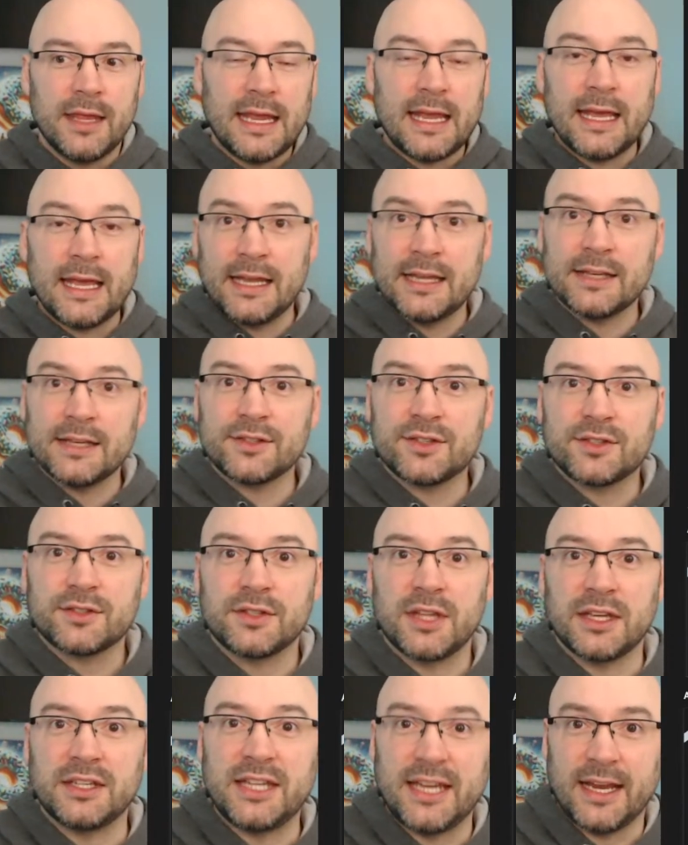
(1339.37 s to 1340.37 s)
It is
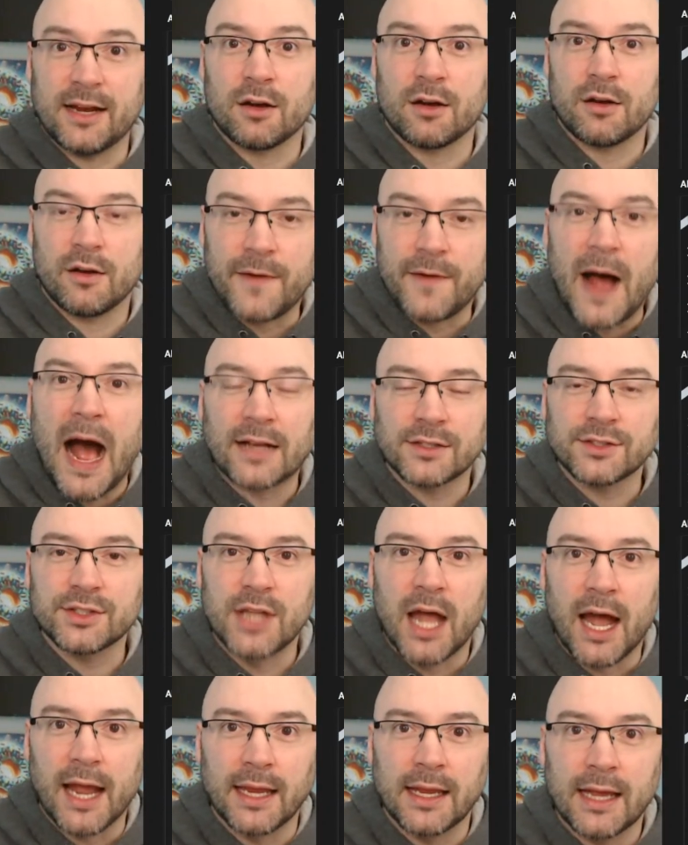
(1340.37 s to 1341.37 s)
the De'Aaron Fox
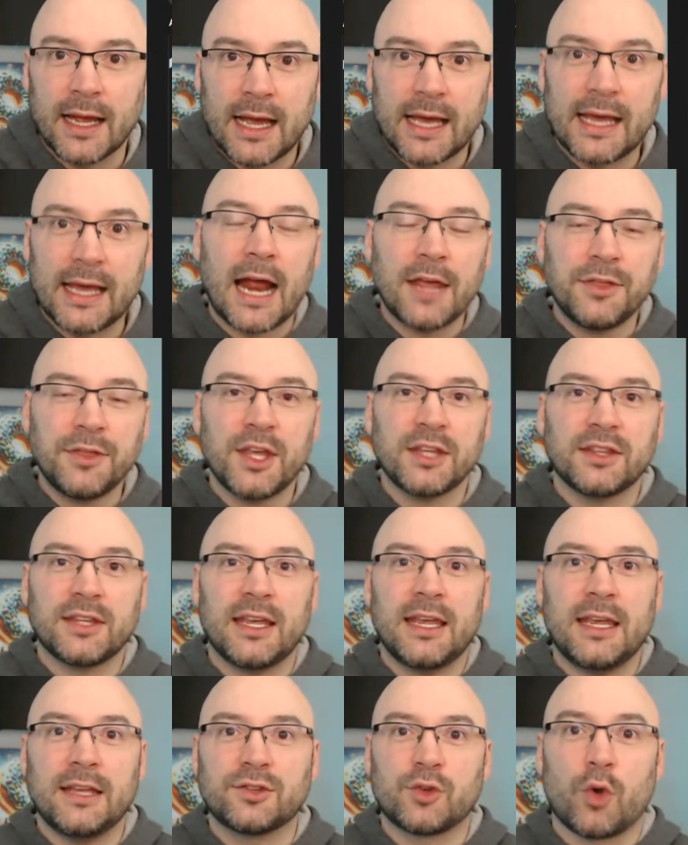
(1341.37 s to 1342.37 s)
night. And I think that
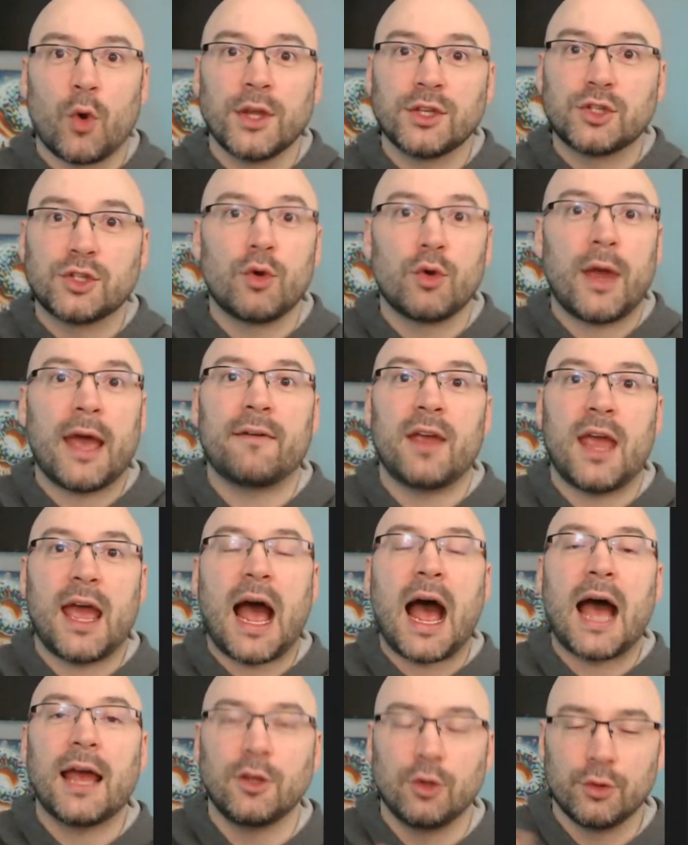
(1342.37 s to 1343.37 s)
he's going to have a
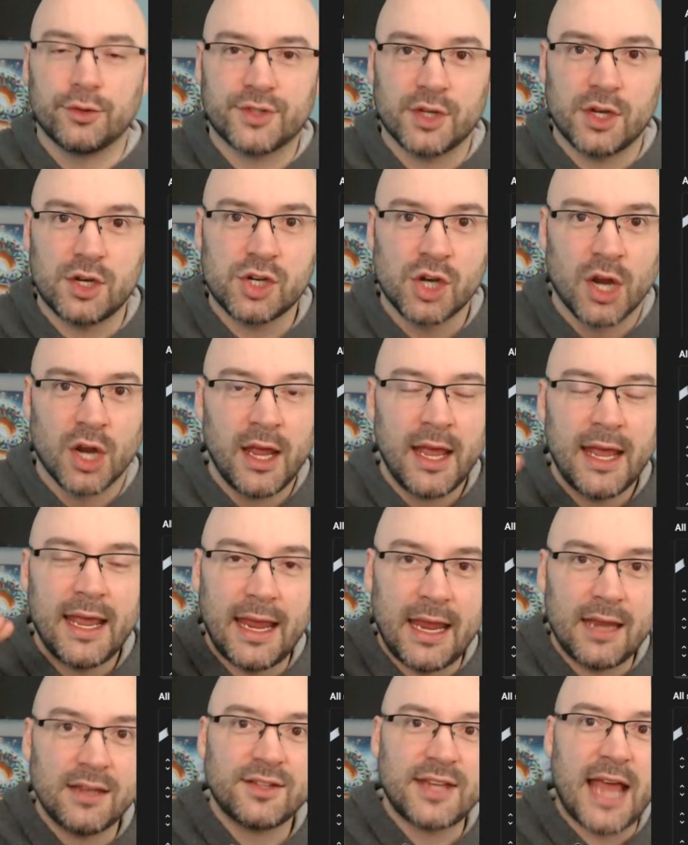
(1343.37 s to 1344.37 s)
high usage
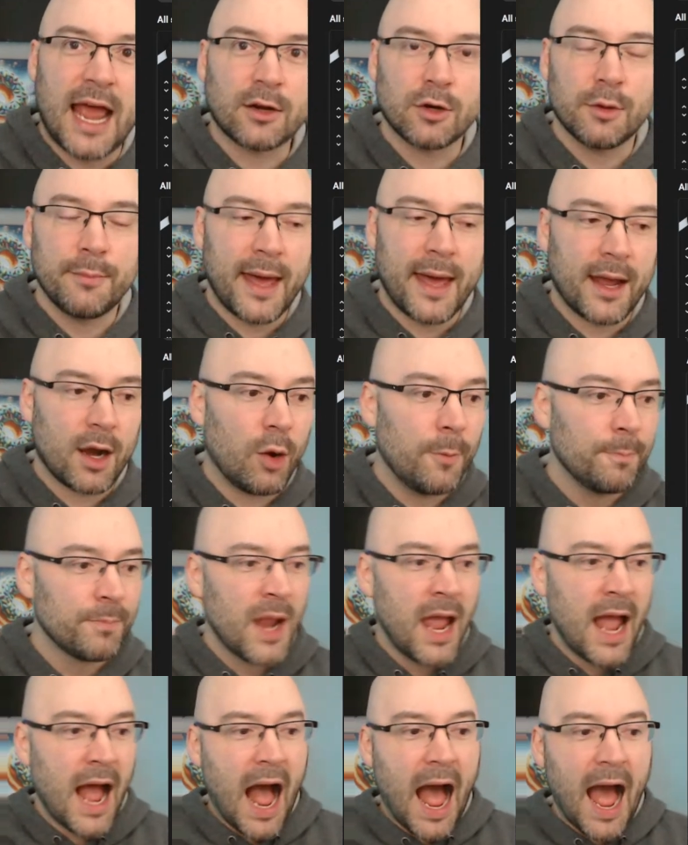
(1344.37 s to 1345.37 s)
in Sacramento.
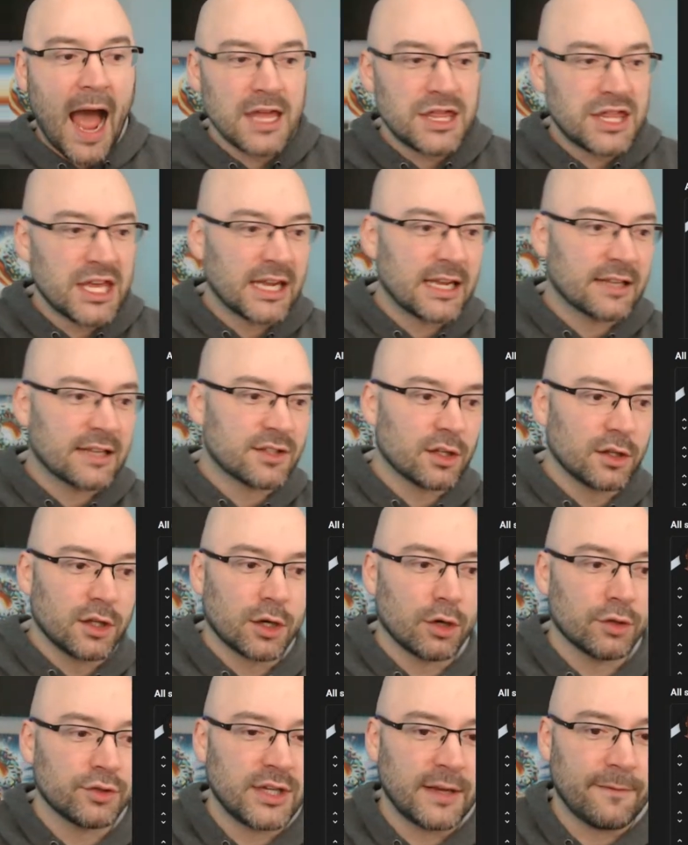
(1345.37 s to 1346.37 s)
I think it's a
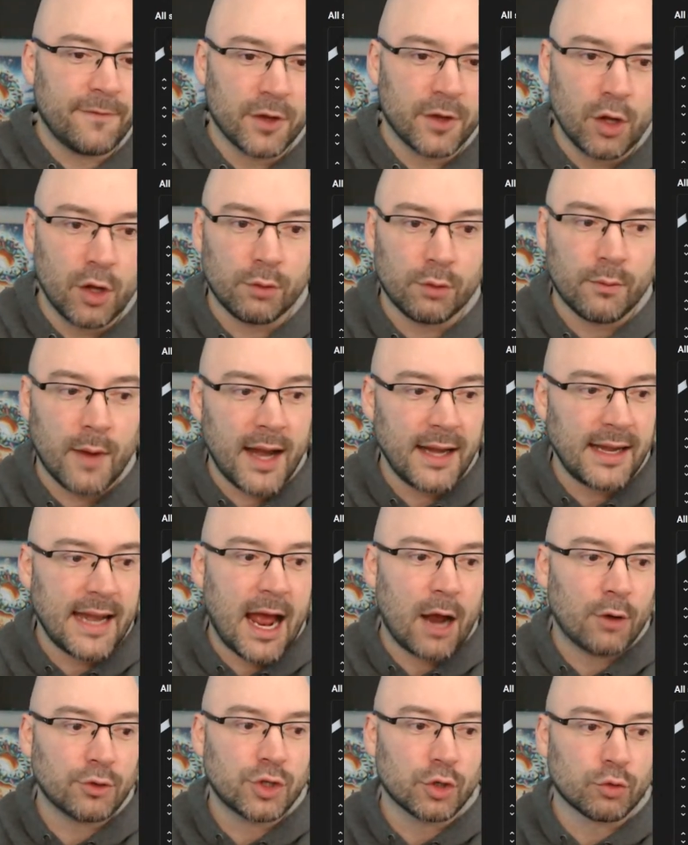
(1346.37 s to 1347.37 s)
little difficult right
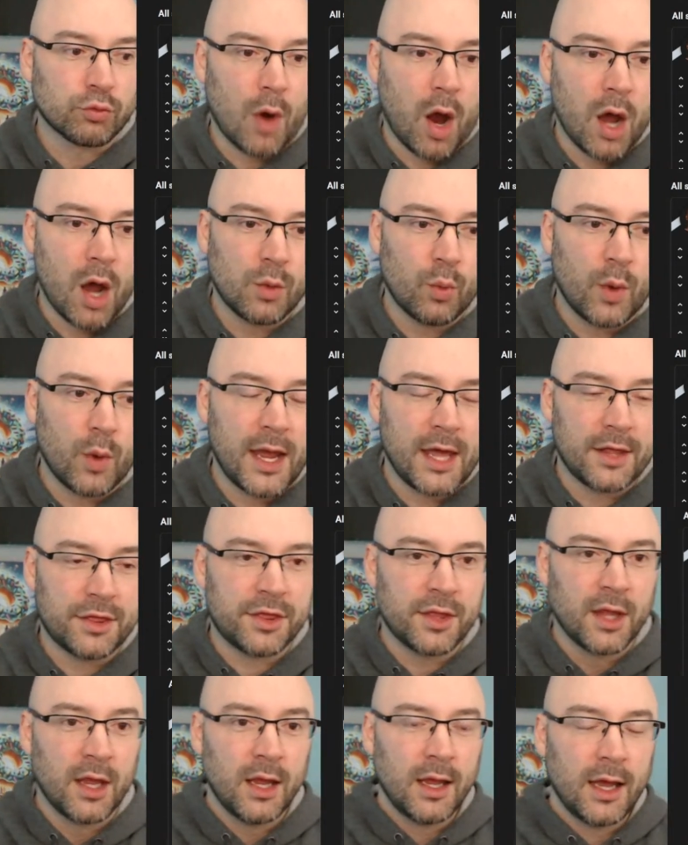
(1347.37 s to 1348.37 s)
now to run with,
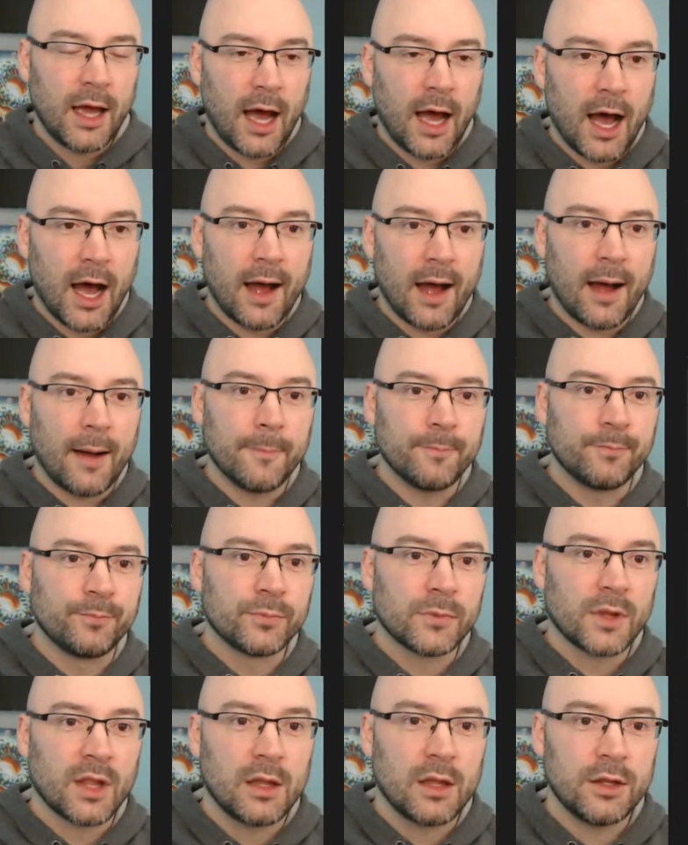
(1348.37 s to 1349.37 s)

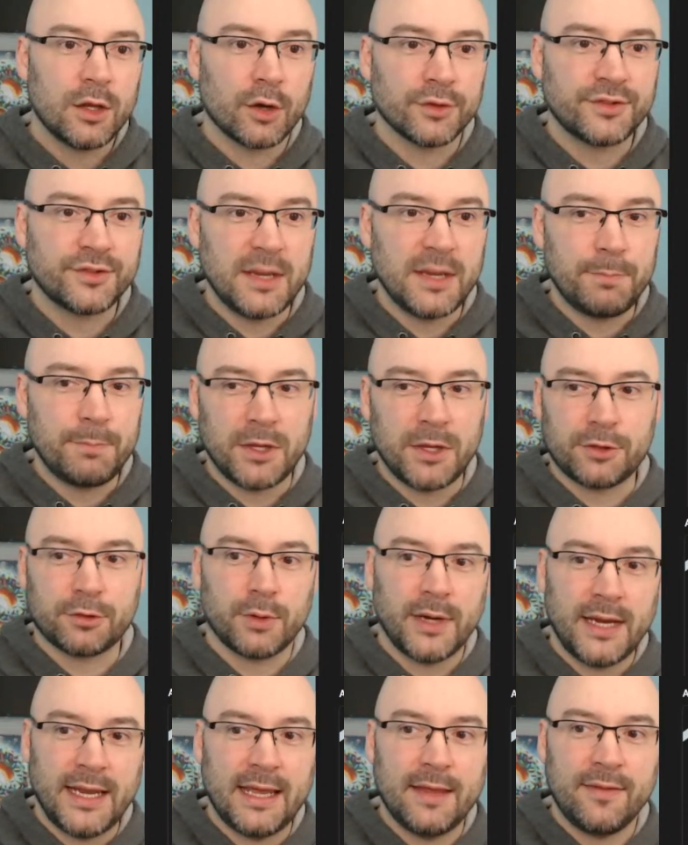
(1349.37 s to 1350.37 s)

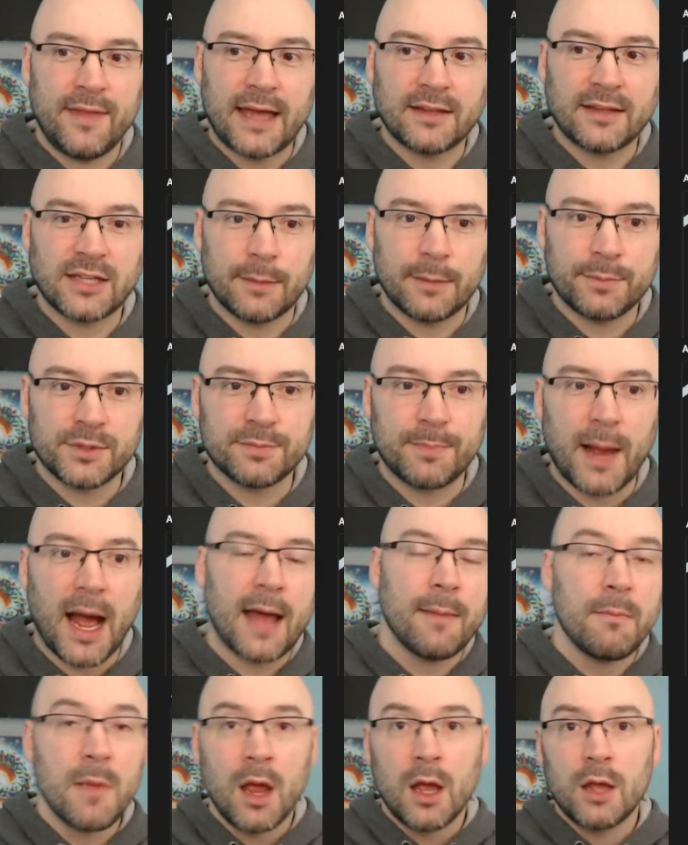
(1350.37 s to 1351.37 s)
CP3 in that type of spot.